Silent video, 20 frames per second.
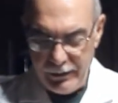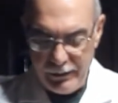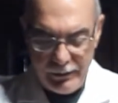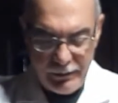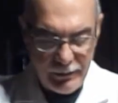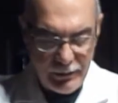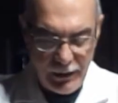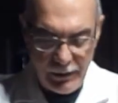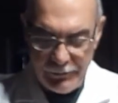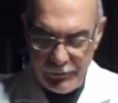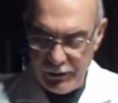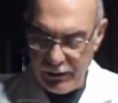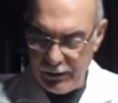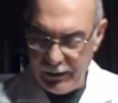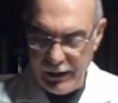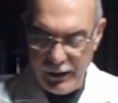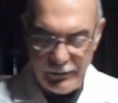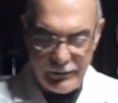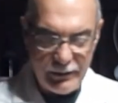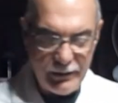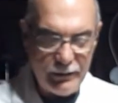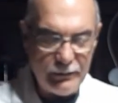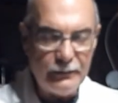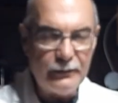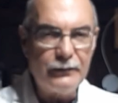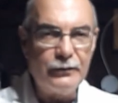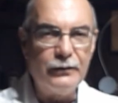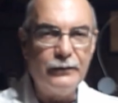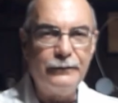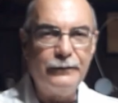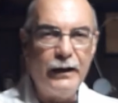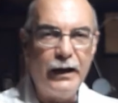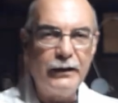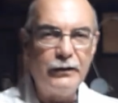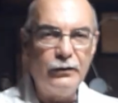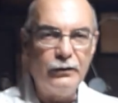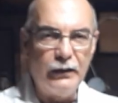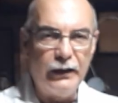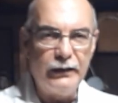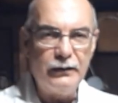I'm going to now cut to the
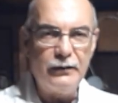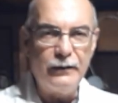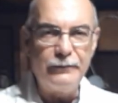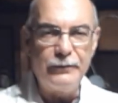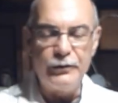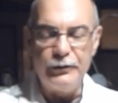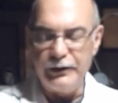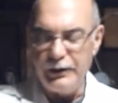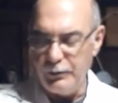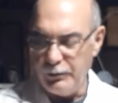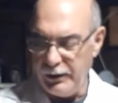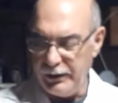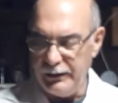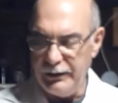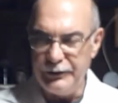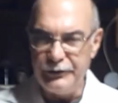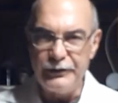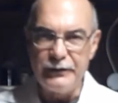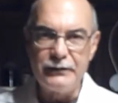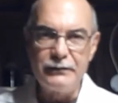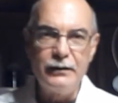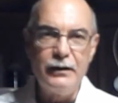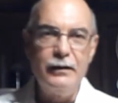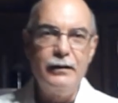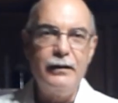final length of 31 inches.